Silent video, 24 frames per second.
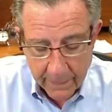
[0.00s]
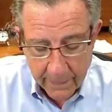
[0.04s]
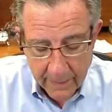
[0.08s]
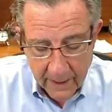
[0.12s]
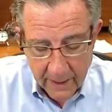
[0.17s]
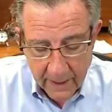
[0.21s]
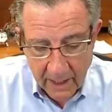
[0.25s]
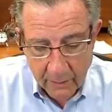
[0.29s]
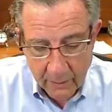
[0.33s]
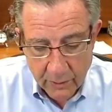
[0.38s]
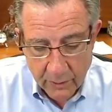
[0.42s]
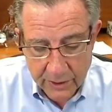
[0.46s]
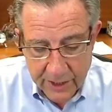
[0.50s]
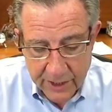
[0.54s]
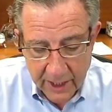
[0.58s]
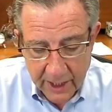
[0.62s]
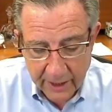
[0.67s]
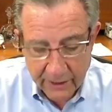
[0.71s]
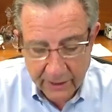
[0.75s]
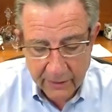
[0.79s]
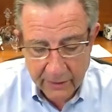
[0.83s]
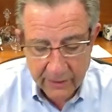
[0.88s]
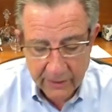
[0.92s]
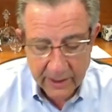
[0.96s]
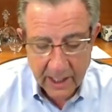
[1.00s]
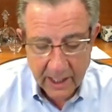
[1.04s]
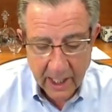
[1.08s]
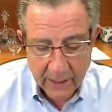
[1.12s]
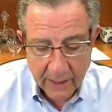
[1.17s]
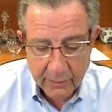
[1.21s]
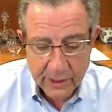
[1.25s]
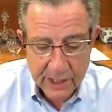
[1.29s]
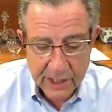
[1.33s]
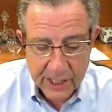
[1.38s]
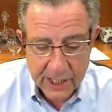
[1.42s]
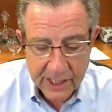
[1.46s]
I will tell you that I
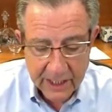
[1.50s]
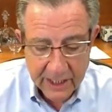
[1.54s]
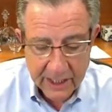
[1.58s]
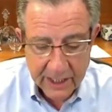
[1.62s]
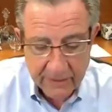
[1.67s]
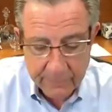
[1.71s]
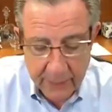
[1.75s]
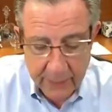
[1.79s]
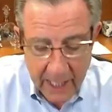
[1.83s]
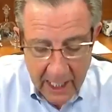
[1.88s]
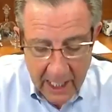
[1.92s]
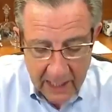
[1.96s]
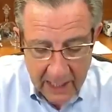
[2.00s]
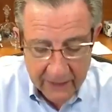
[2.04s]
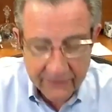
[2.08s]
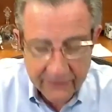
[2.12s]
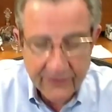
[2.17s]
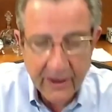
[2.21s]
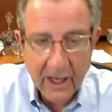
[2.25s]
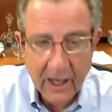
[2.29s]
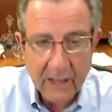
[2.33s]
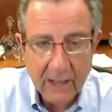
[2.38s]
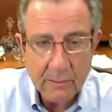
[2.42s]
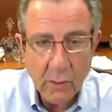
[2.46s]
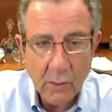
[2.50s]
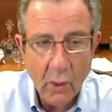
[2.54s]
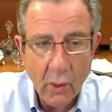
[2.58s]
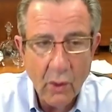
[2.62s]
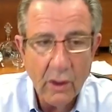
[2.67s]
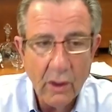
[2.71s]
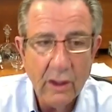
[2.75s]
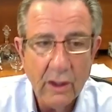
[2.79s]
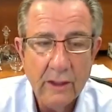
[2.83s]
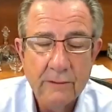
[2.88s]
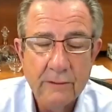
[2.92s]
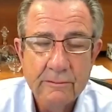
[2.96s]
received back far
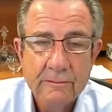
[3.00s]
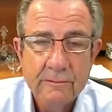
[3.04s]
more